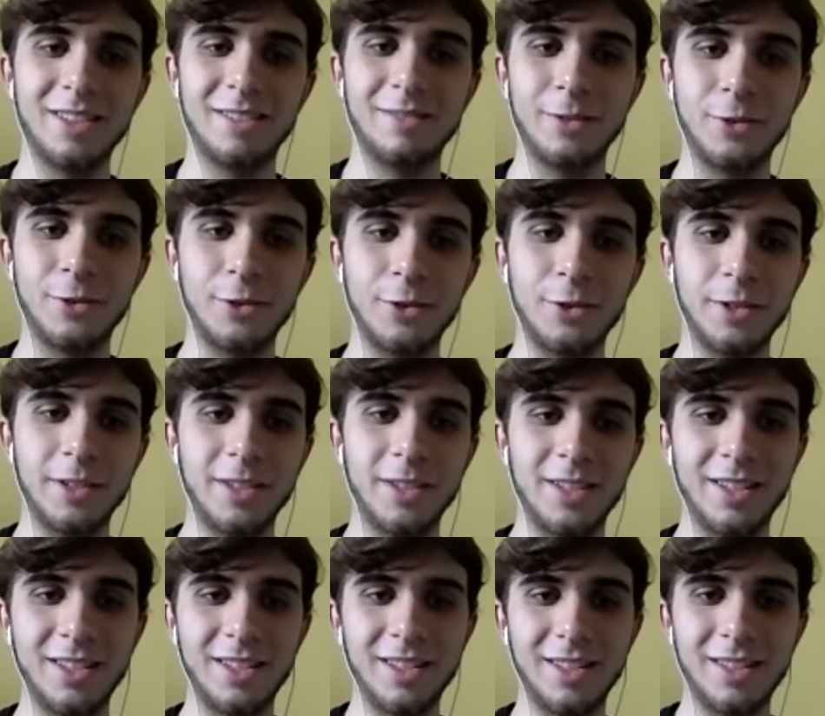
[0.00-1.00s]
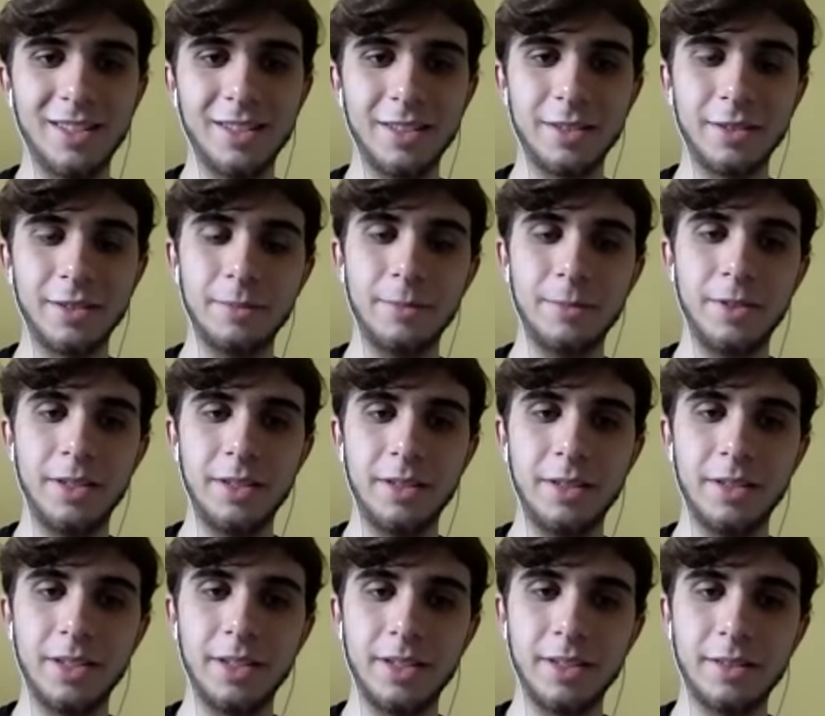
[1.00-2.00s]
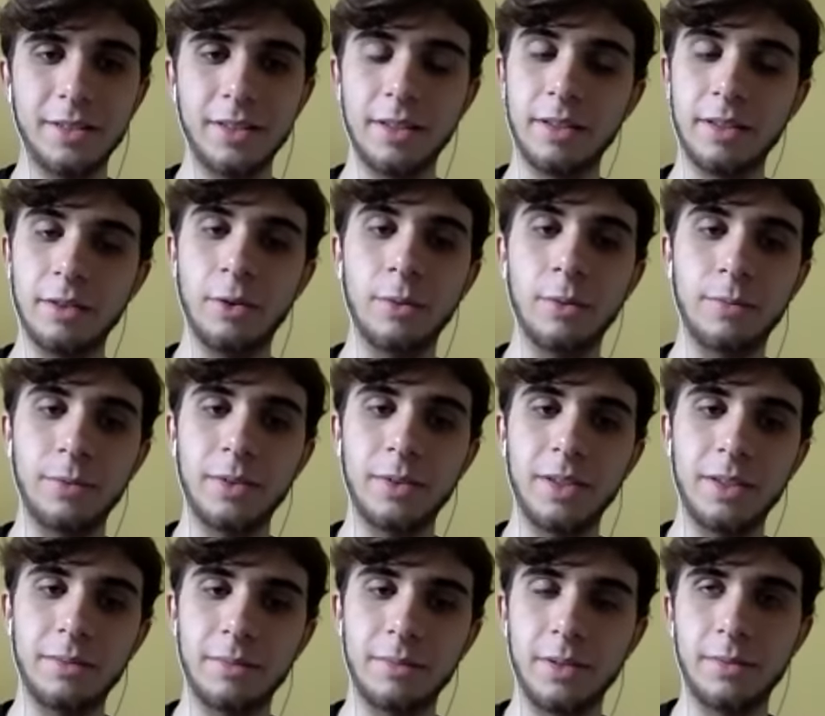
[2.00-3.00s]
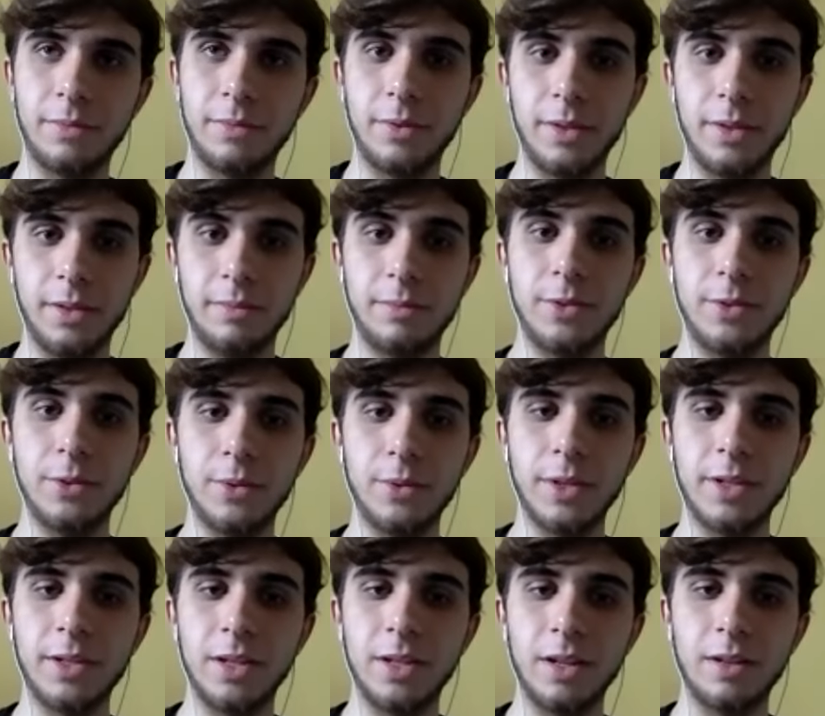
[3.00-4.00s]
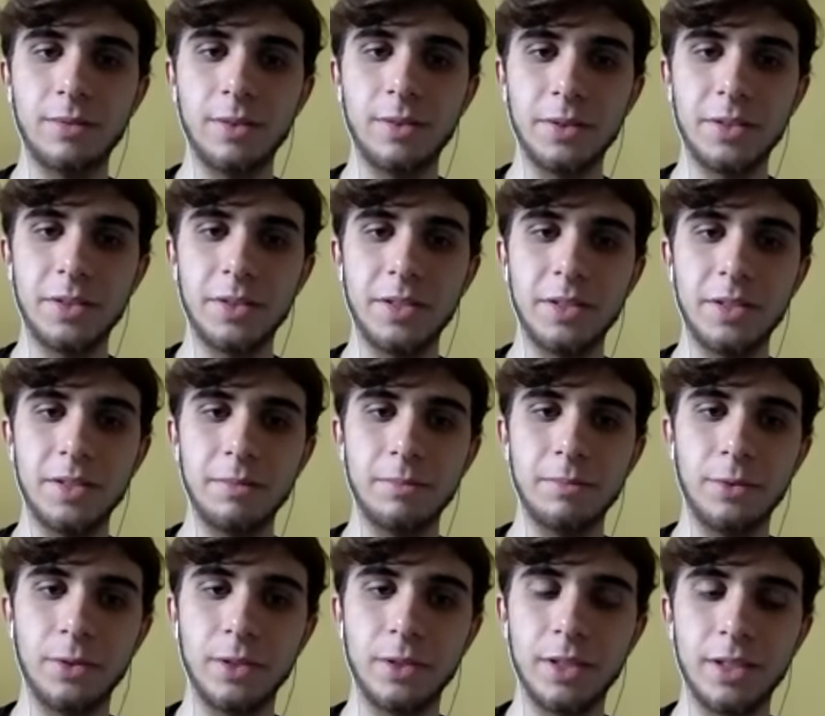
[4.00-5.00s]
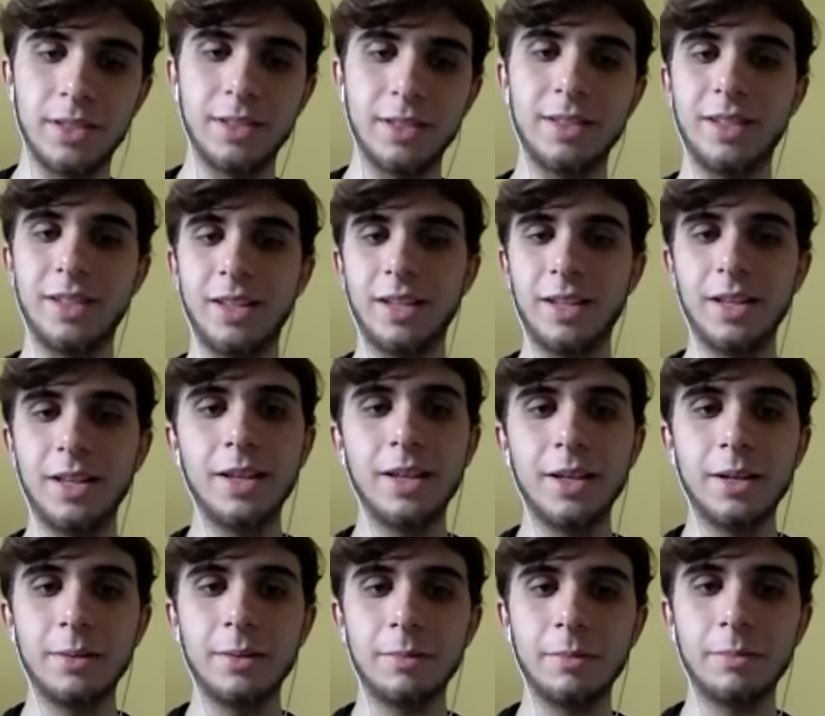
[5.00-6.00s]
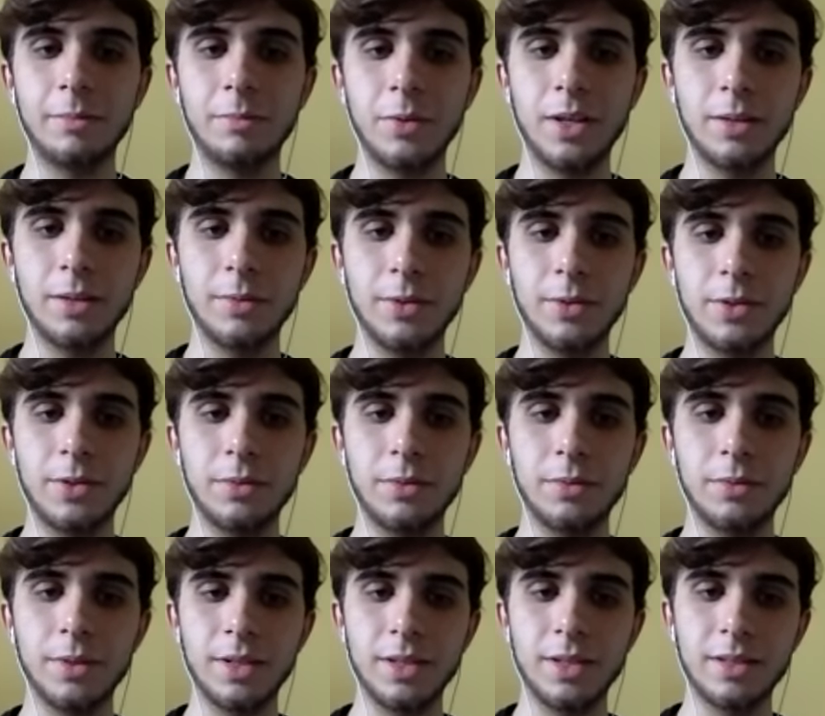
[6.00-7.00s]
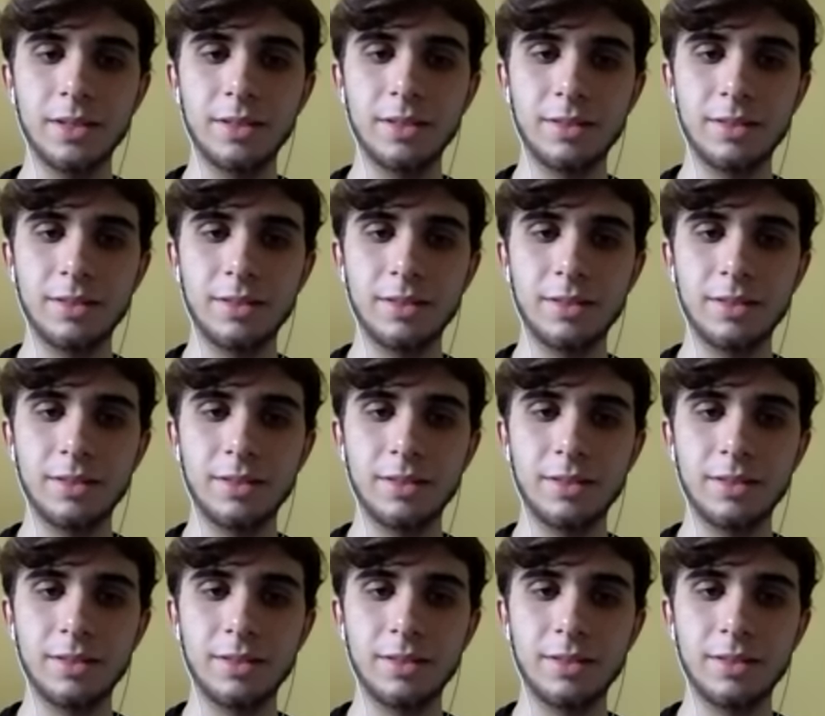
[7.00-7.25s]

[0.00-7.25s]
for sure. It's going to be hopefully if we do get an NFL season, we'll be able to